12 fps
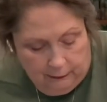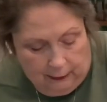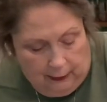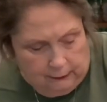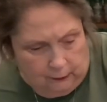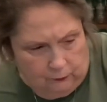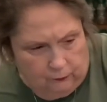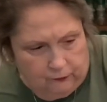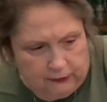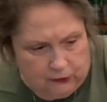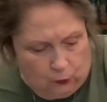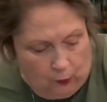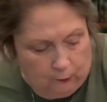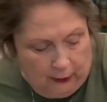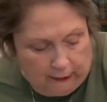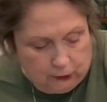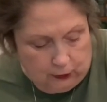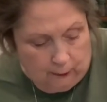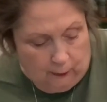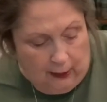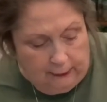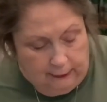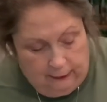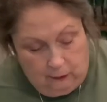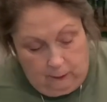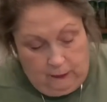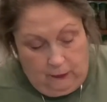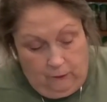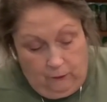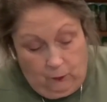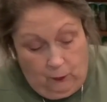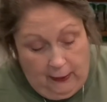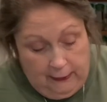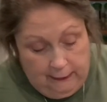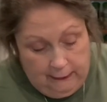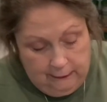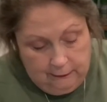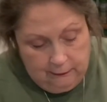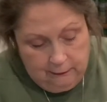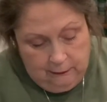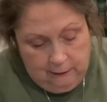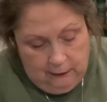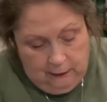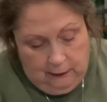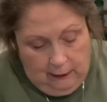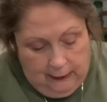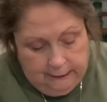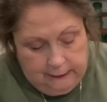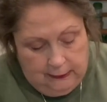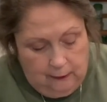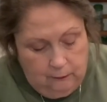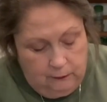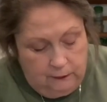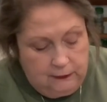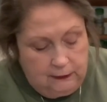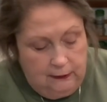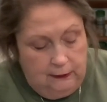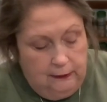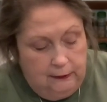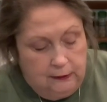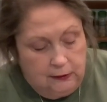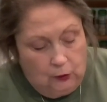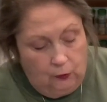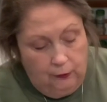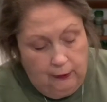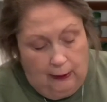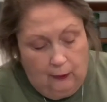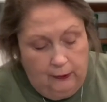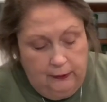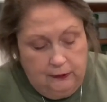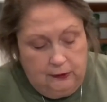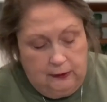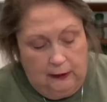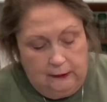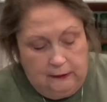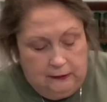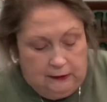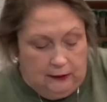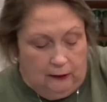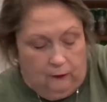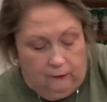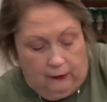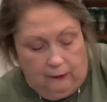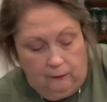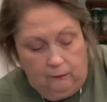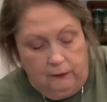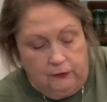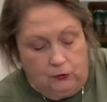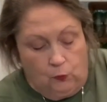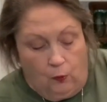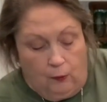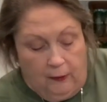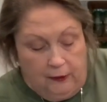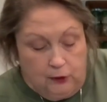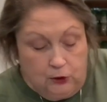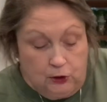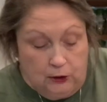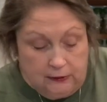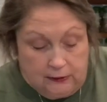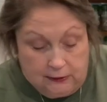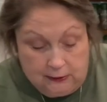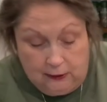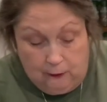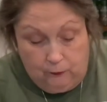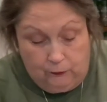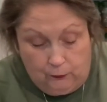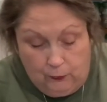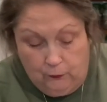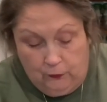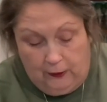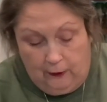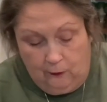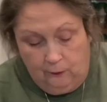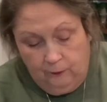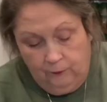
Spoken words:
I don't know if it stormed actually right here, but on the way. And as I was getting into certain areas, I could tell that a storm had just come through there.